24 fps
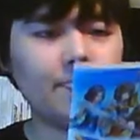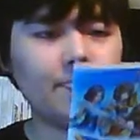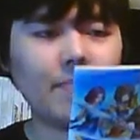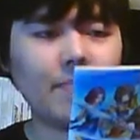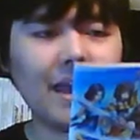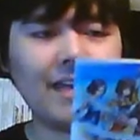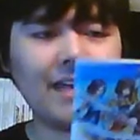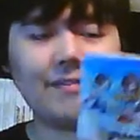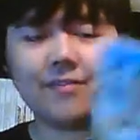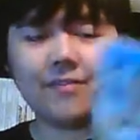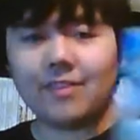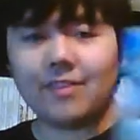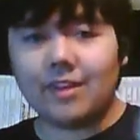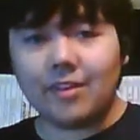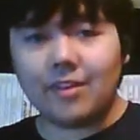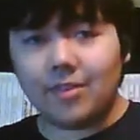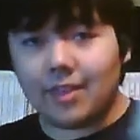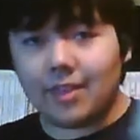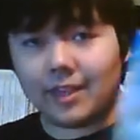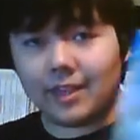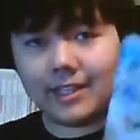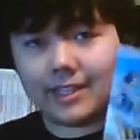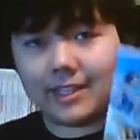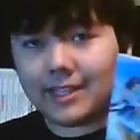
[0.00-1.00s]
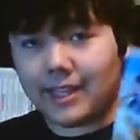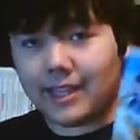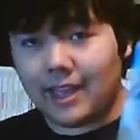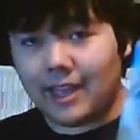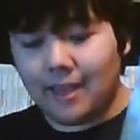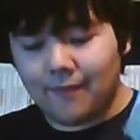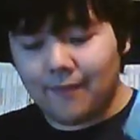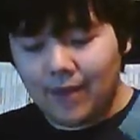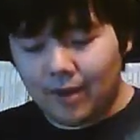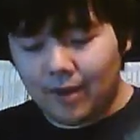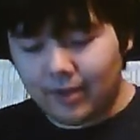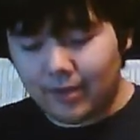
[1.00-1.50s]
pamphlet thing that they
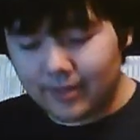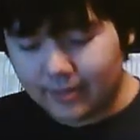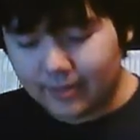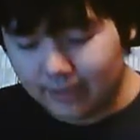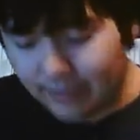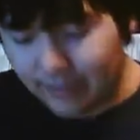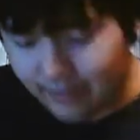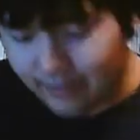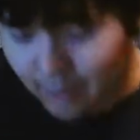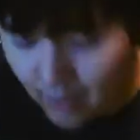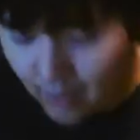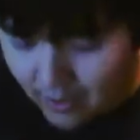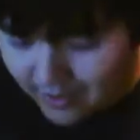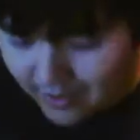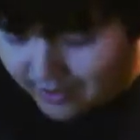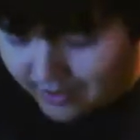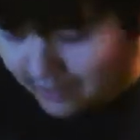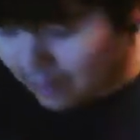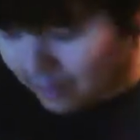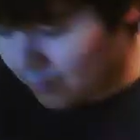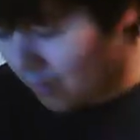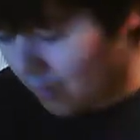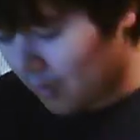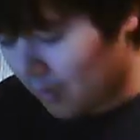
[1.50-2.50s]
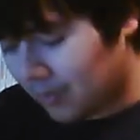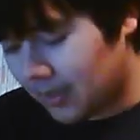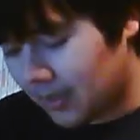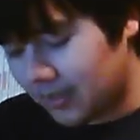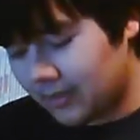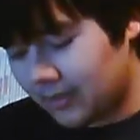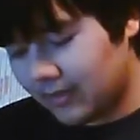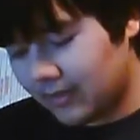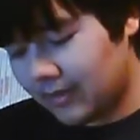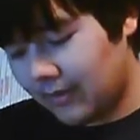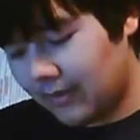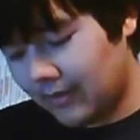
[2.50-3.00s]
gave out at like Targets and
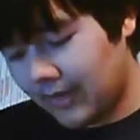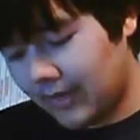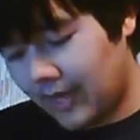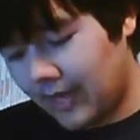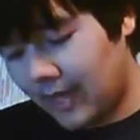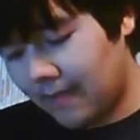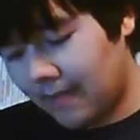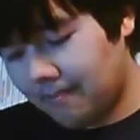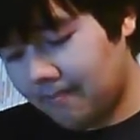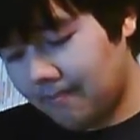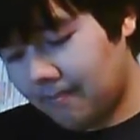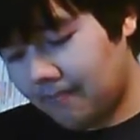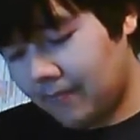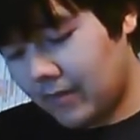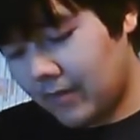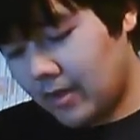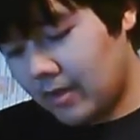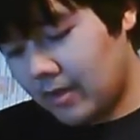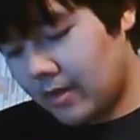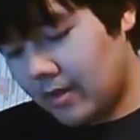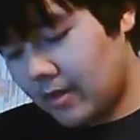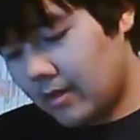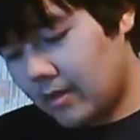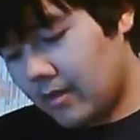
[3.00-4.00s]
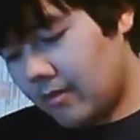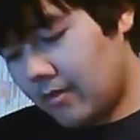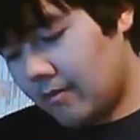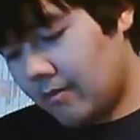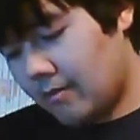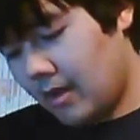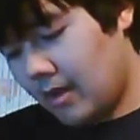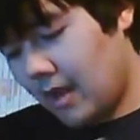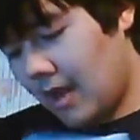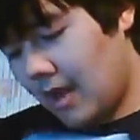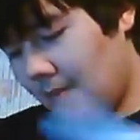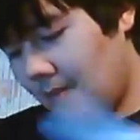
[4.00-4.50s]
Walmarts and stuff like that.
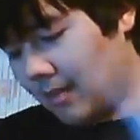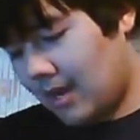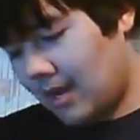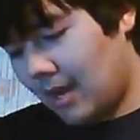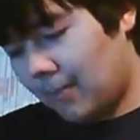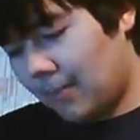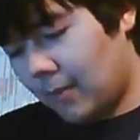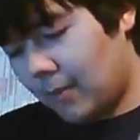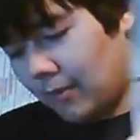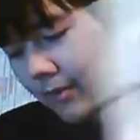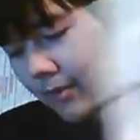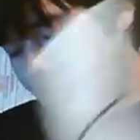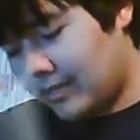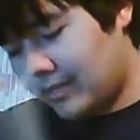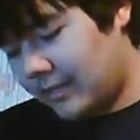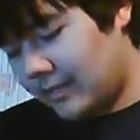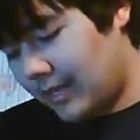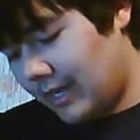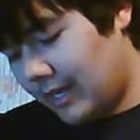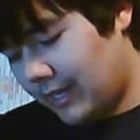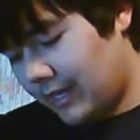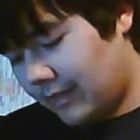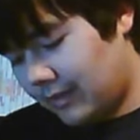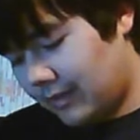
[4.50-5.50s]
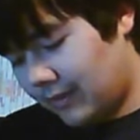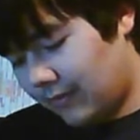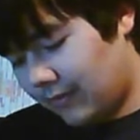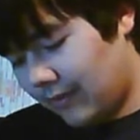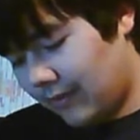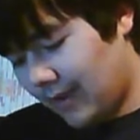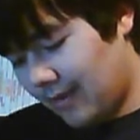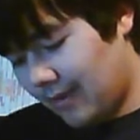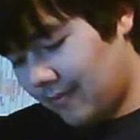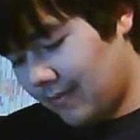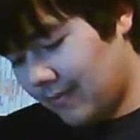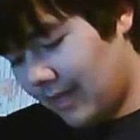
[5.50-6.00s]
A couple of receipts
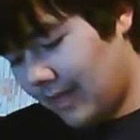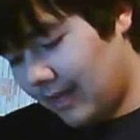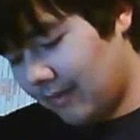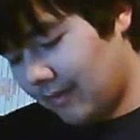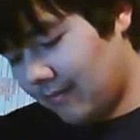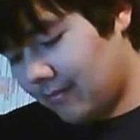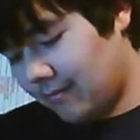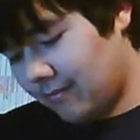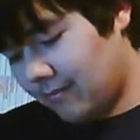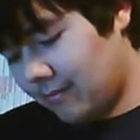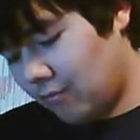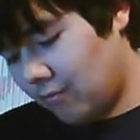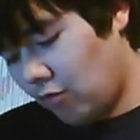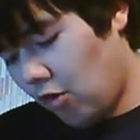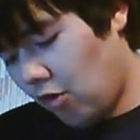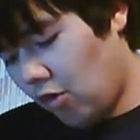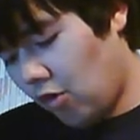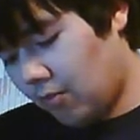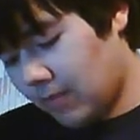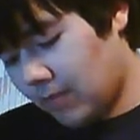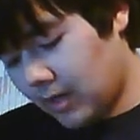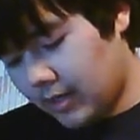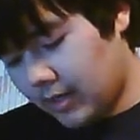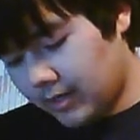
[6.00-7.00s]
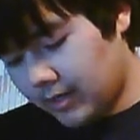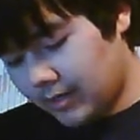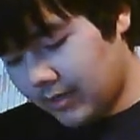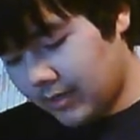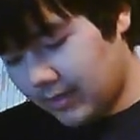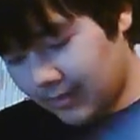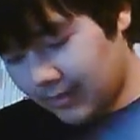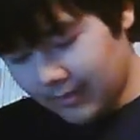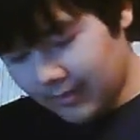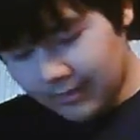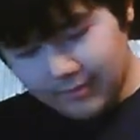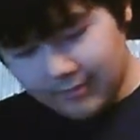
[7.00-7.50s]
from like Walmart
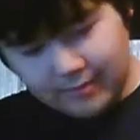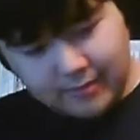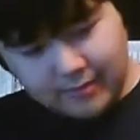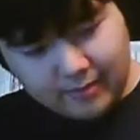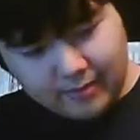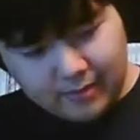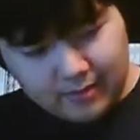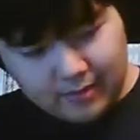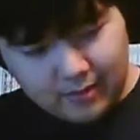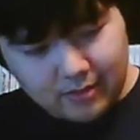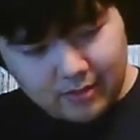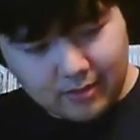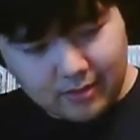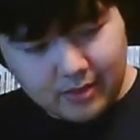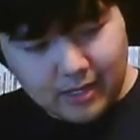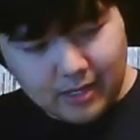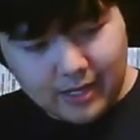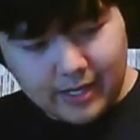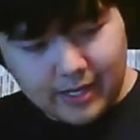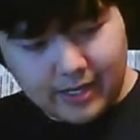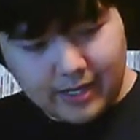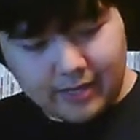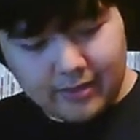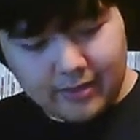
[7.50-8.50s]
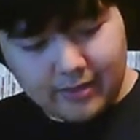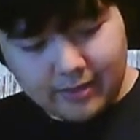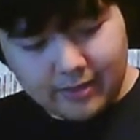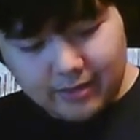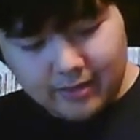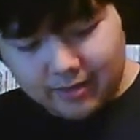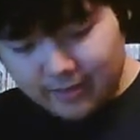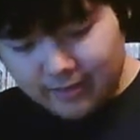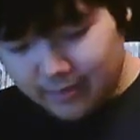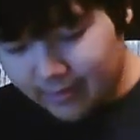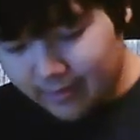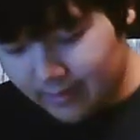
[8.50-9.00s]
online,
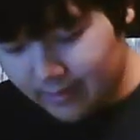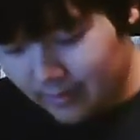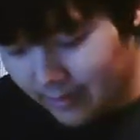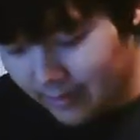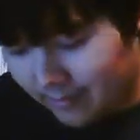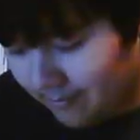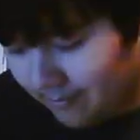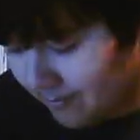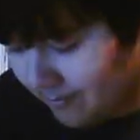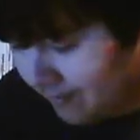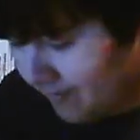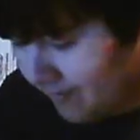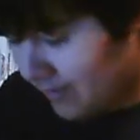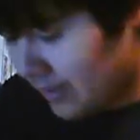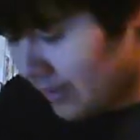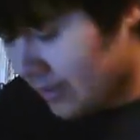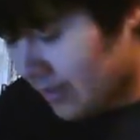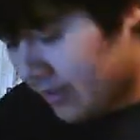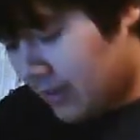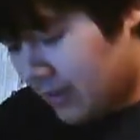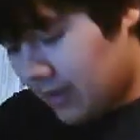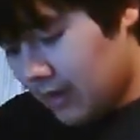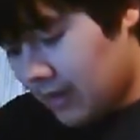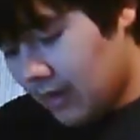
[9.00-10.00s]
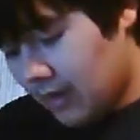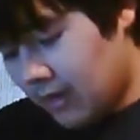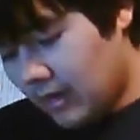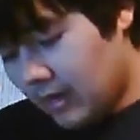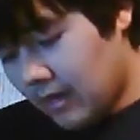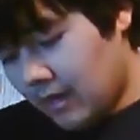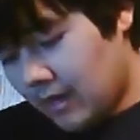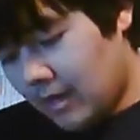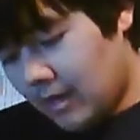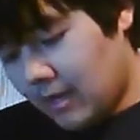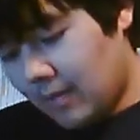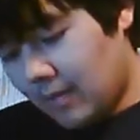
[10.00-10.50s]
I think, yeah.
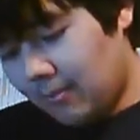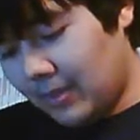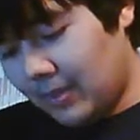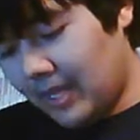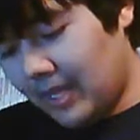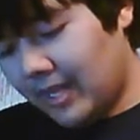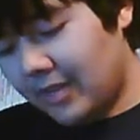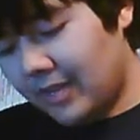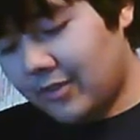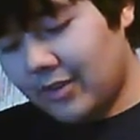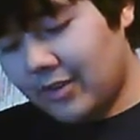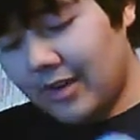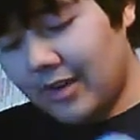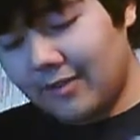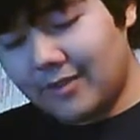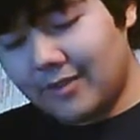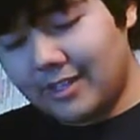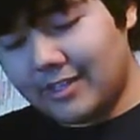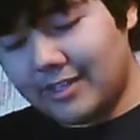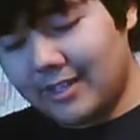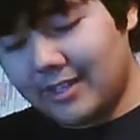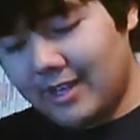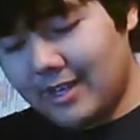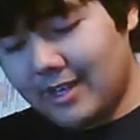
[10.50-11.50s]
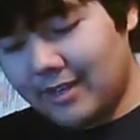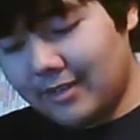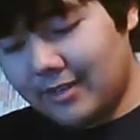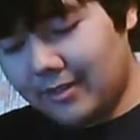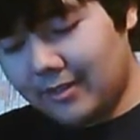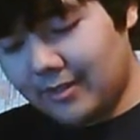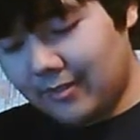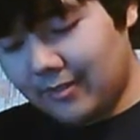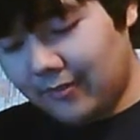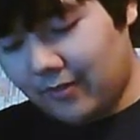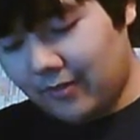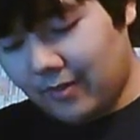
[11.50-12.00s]
A Plane Trade receipt
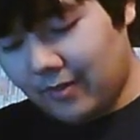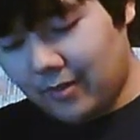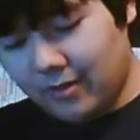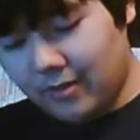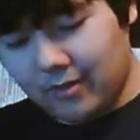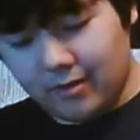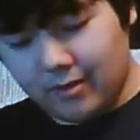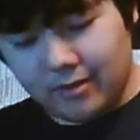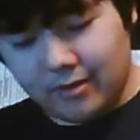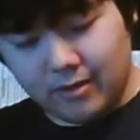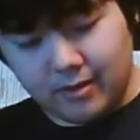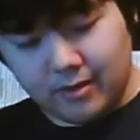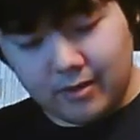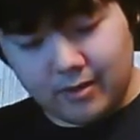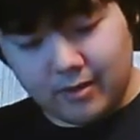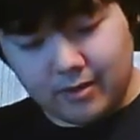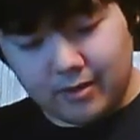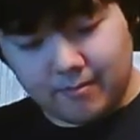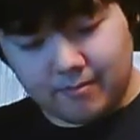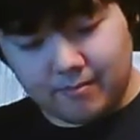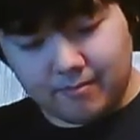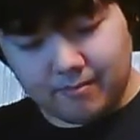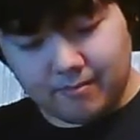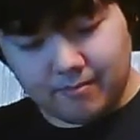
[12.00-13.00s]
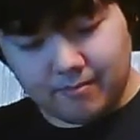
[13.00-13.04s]
for